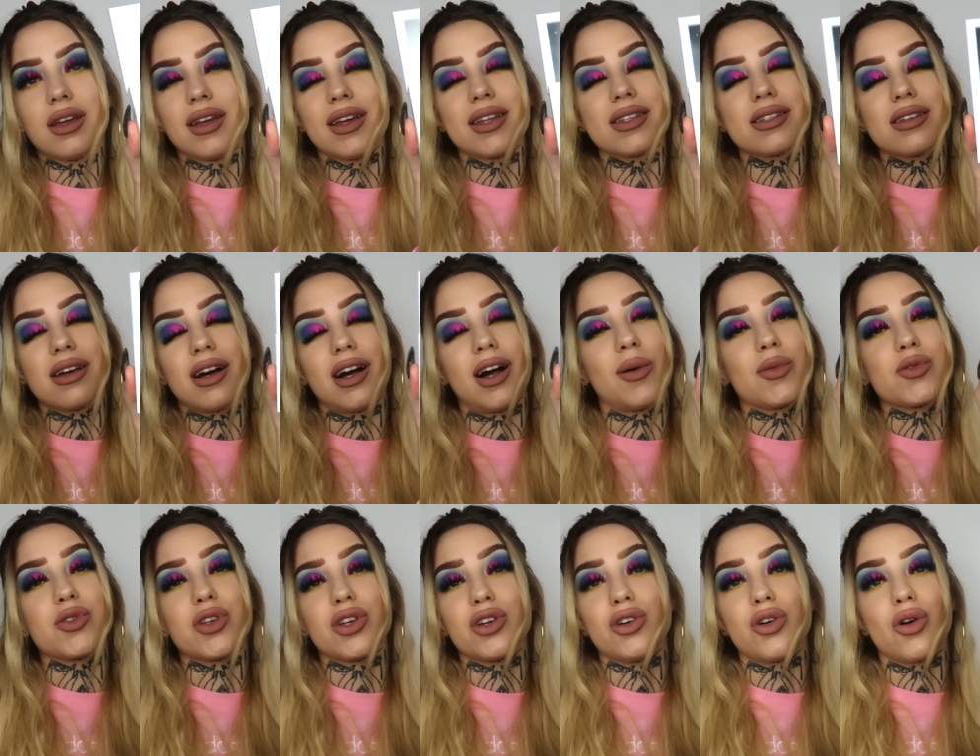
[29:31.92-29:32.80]
It's
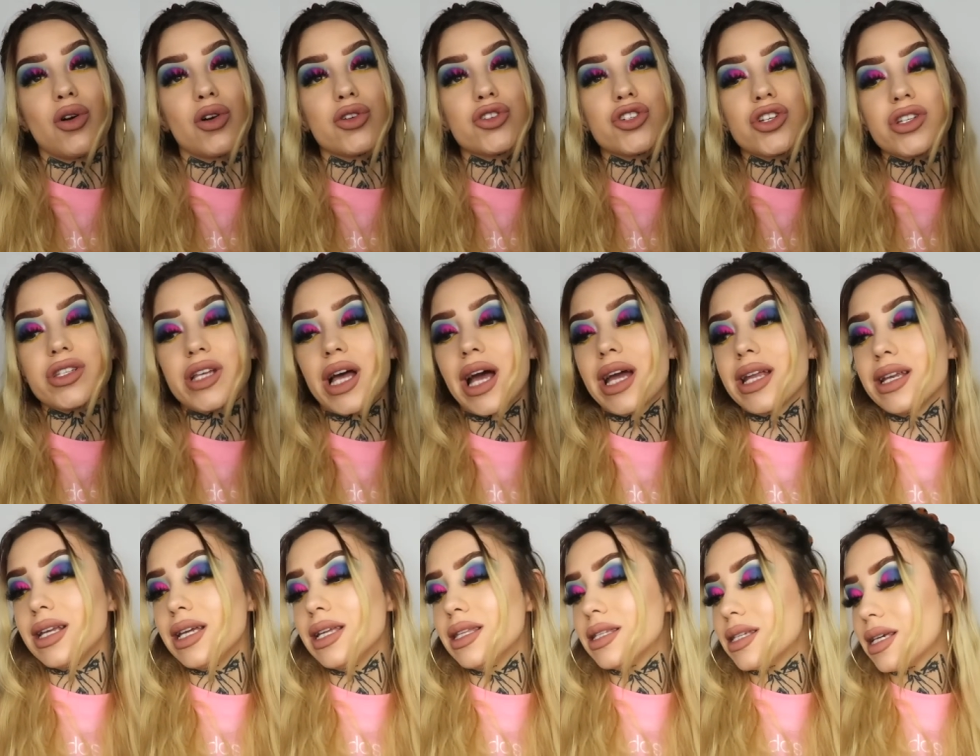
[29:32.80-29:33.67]
absolutely gorgeous. I
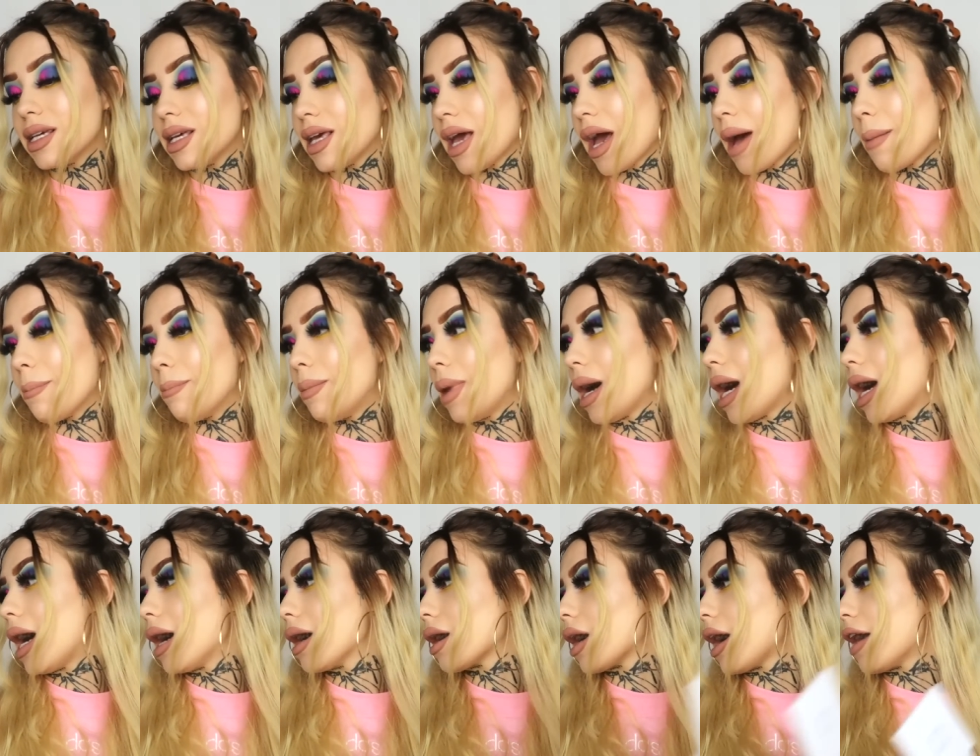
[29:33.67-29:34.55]
need to get
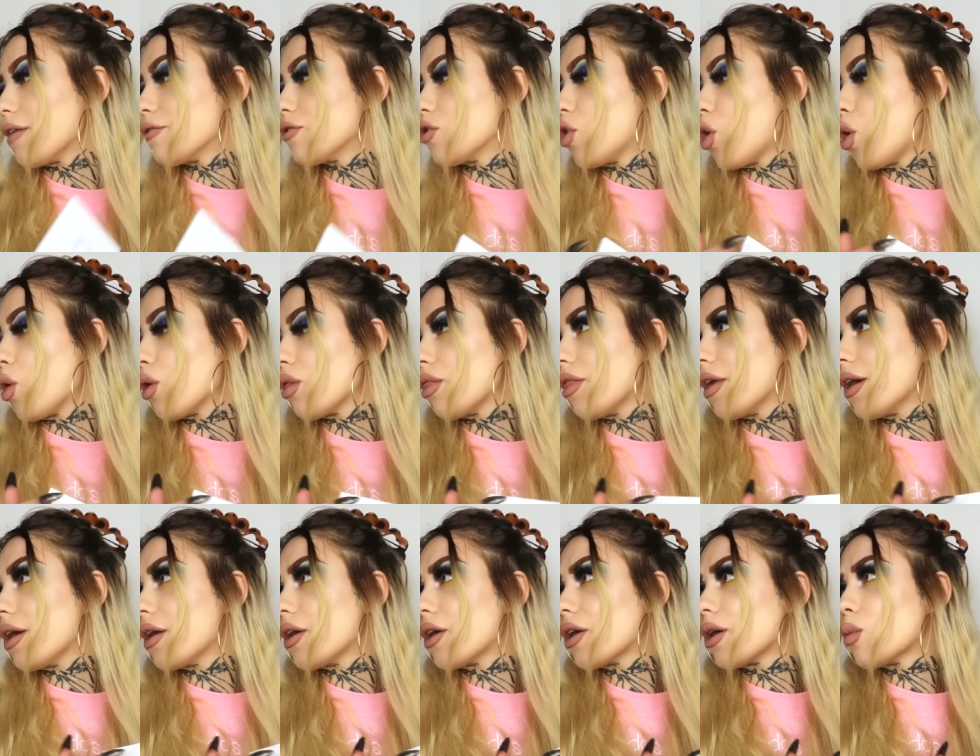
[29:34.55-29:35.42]
back. I've got
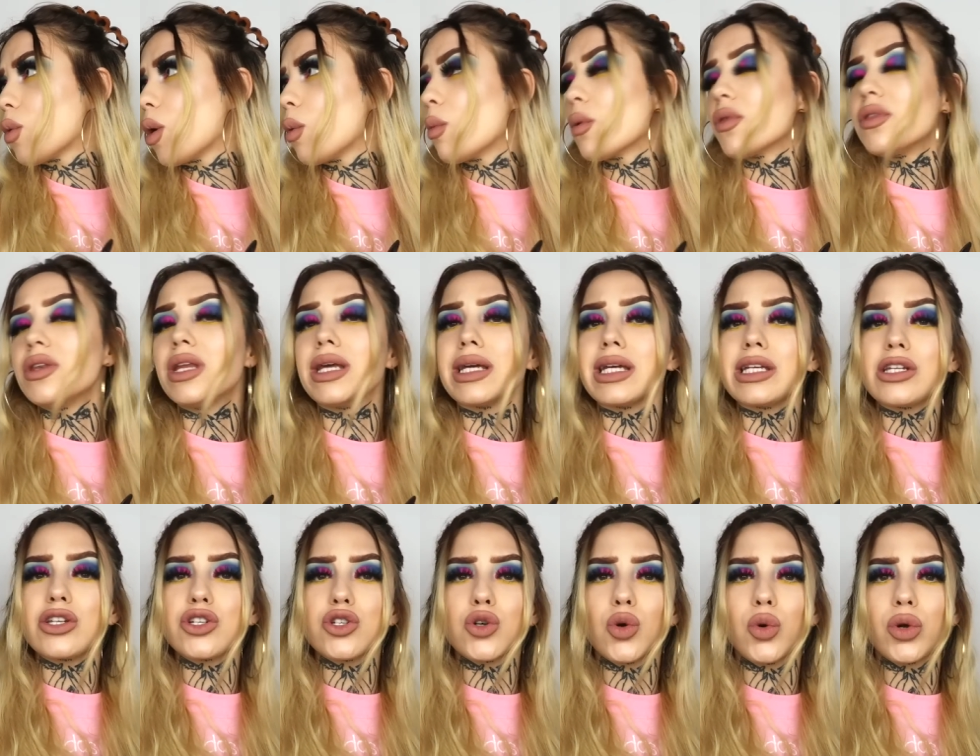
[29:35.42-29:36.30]
their one with
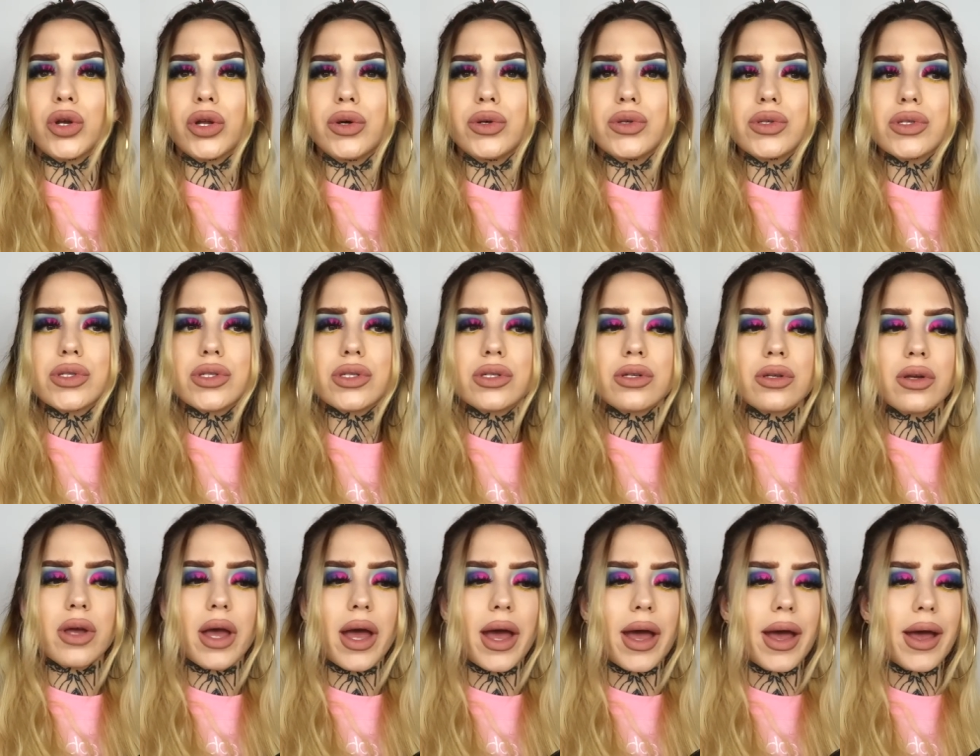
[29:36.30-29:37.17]
NikkieTutorials.
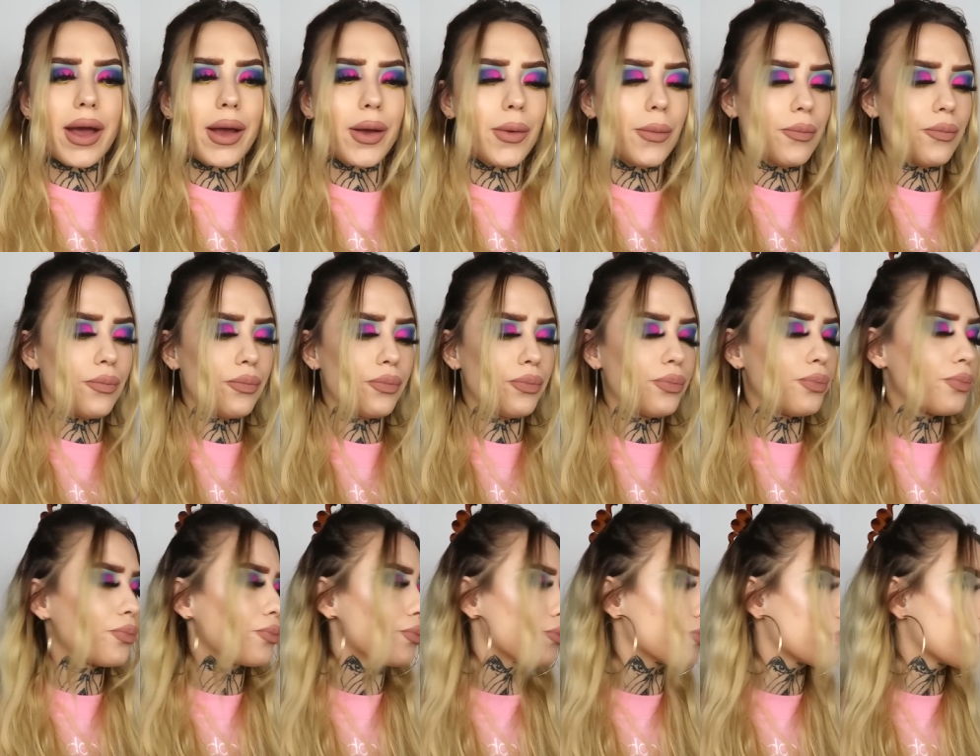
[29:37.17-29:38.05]
Um,
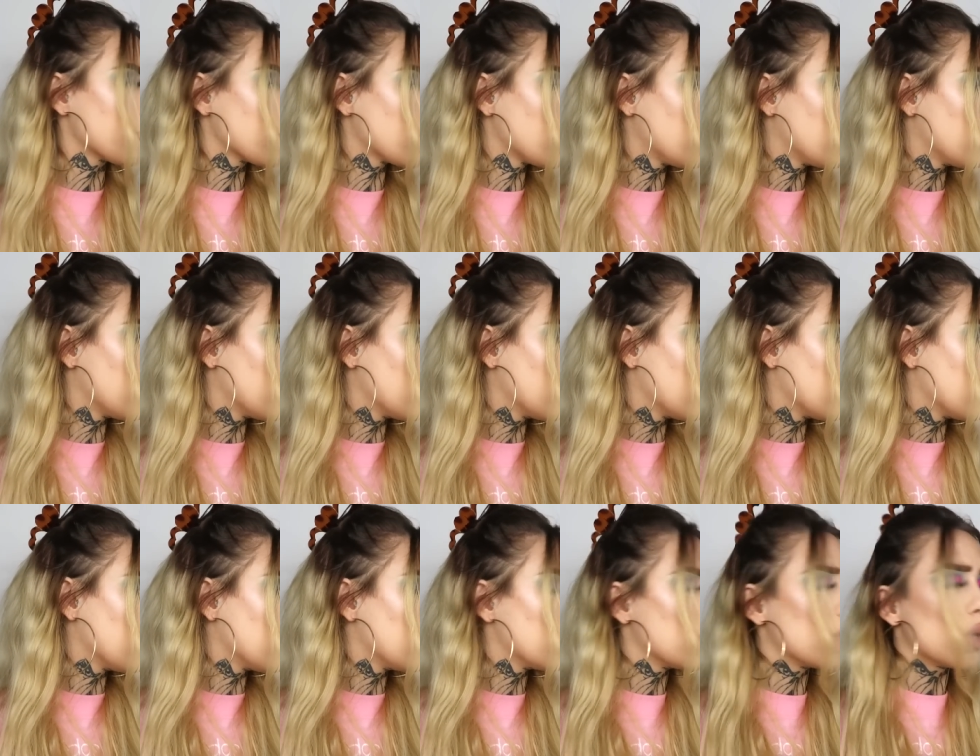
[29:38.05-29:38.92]

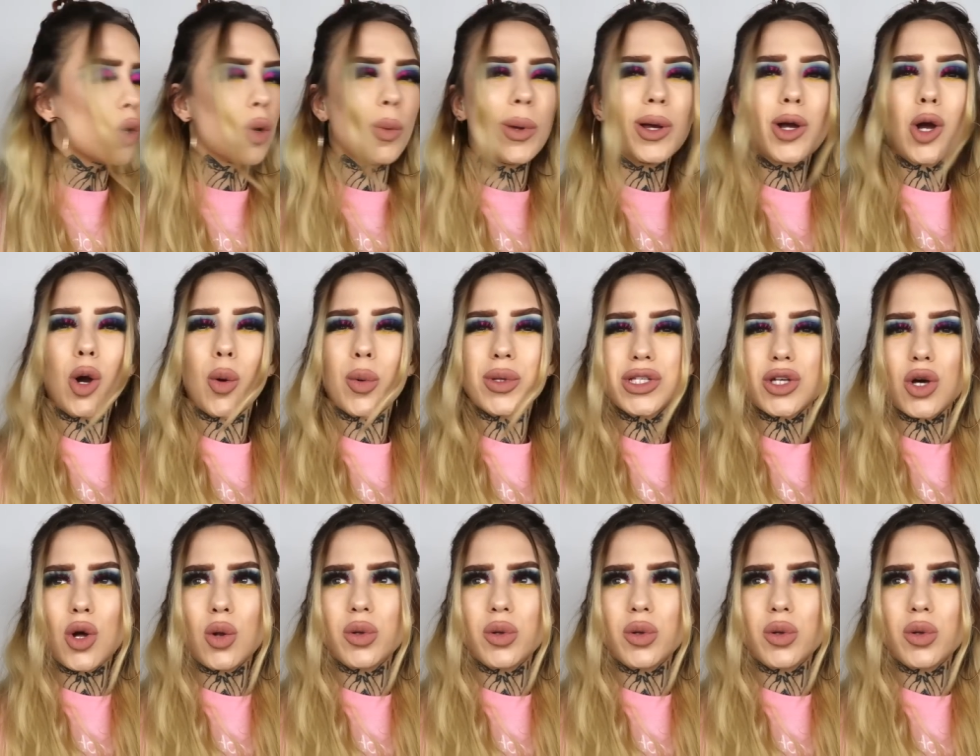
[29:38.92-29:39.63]
oh my god, what's it